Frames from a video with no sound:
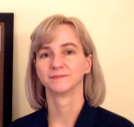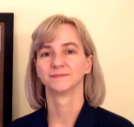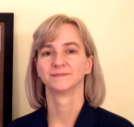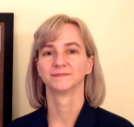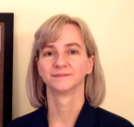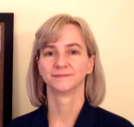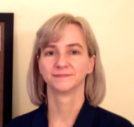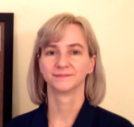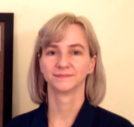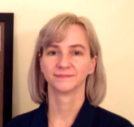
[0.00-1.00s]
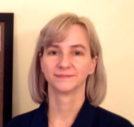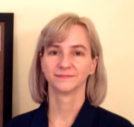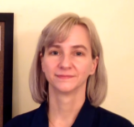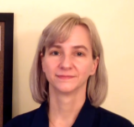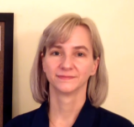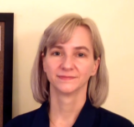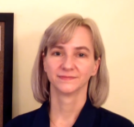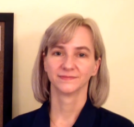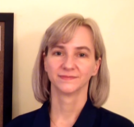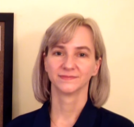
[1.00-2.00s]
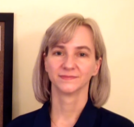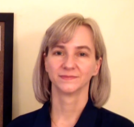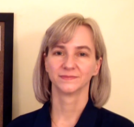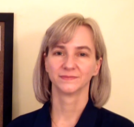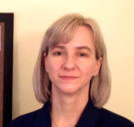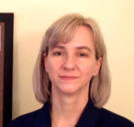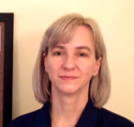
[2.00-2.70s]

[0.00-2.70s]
Nothing is said.